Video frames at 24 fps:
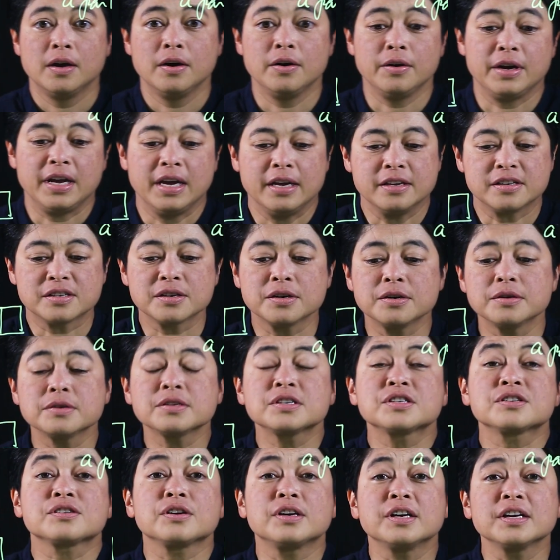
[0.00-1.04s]
Okay, so
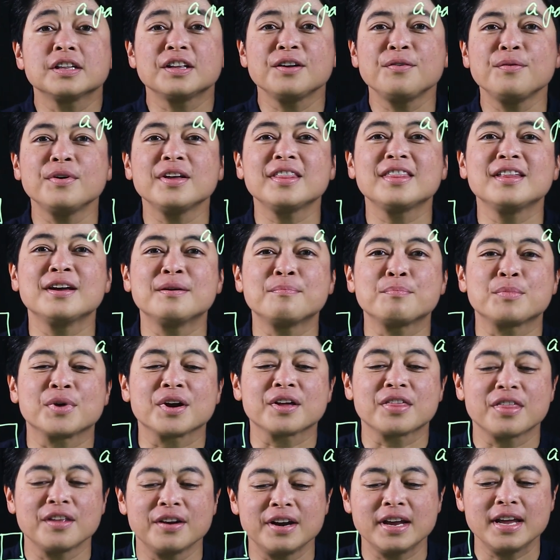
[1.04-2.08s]
starting with
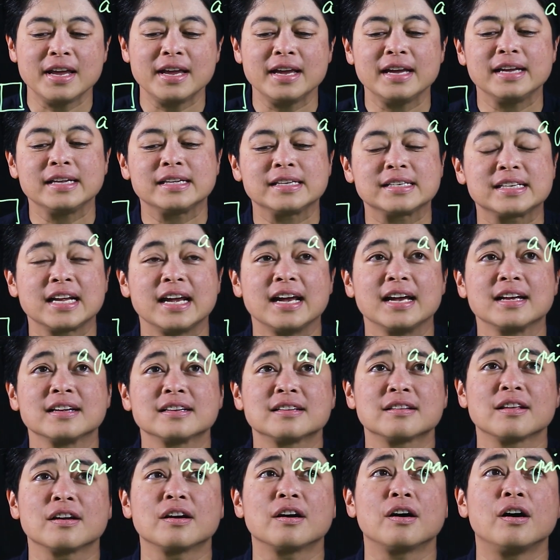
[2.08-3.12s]
number 3, it
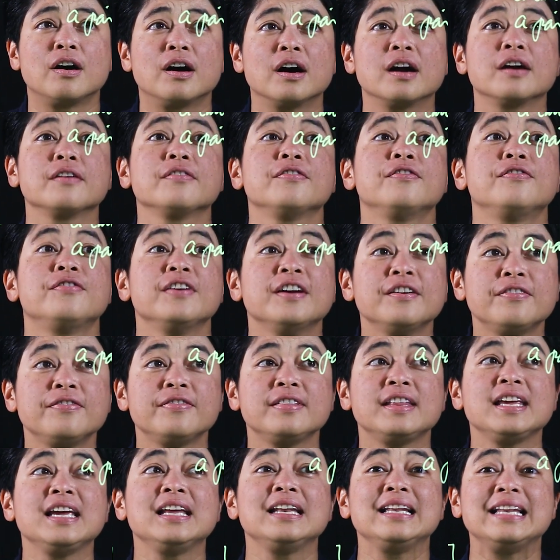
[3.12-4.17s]
says there are
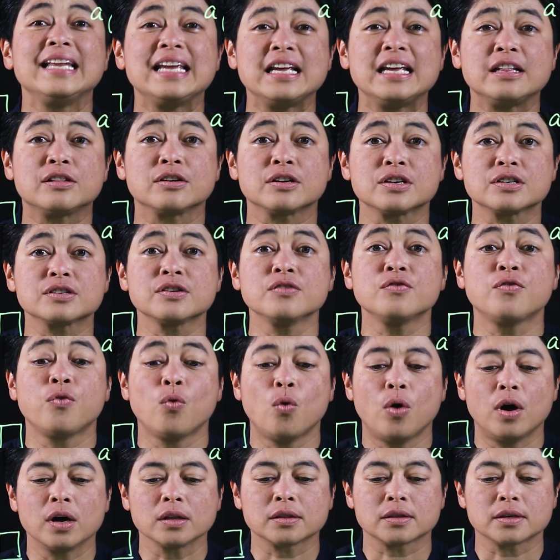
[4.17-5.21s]
15 liters of
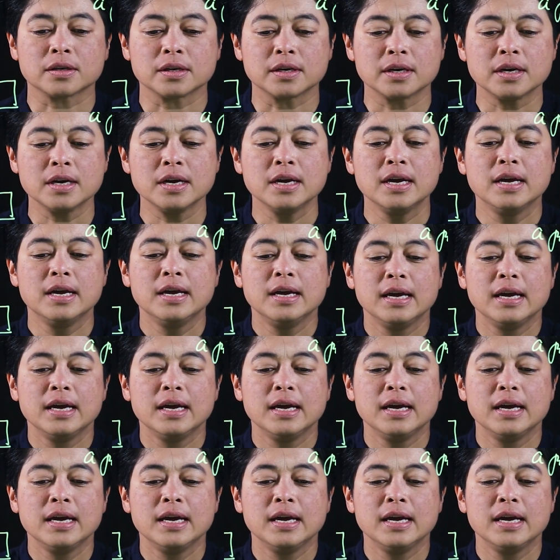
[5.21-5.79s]
water